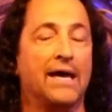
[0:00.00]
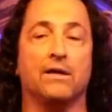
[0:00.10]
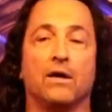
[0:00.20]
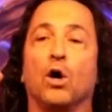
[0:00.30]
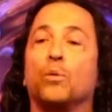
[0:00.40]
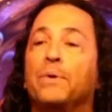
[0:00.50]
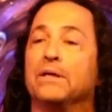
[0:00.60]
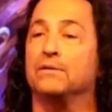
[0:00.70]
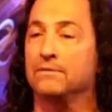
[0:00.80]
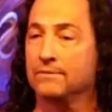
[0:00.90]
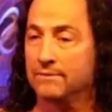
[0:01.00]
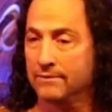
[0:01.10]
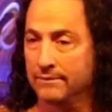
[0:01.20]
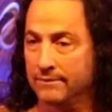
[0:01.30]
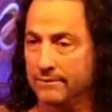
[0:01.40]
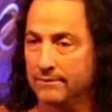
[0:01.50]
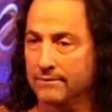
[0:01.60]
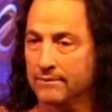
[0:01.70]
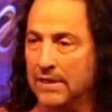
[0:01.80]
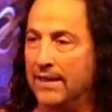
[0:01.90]
and open.
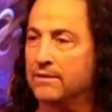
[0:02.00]
Okay,